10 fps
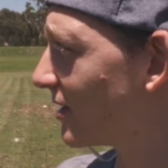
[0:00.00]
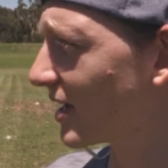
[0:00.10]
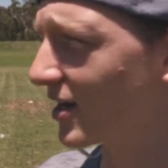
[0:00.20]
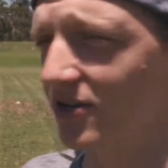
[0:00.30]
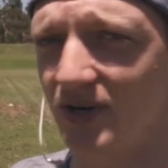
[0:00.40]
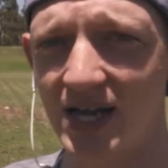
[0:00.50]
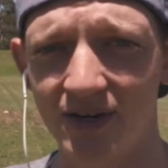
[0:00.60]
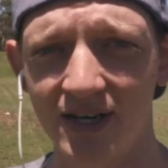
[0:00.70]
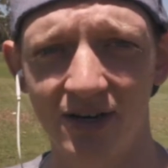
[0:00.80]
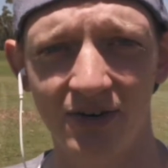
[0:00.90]
a
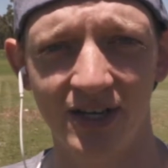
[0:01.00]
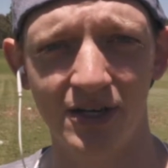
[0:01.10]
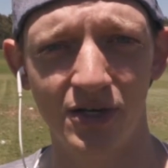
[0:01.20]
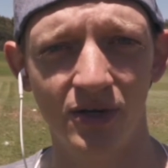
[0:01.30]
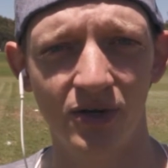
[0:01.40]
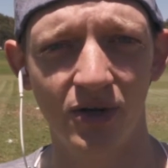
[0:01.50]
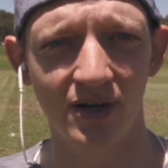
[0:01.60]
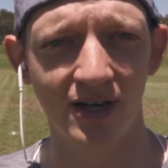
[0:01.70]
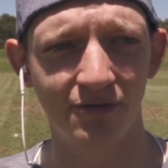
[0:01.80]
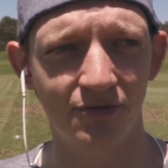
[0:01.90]
crowded area and not
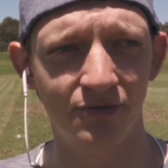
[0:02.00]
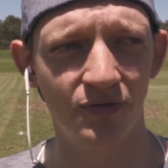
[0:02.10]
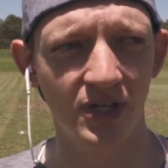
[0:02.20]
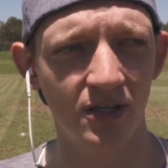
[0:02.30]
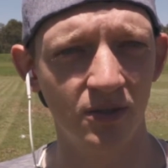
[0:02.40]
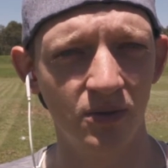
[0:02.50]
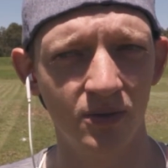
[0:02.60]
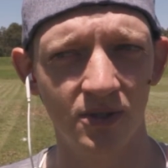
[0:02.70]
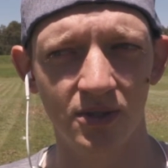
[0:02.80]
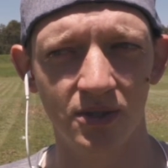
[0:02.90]
a field.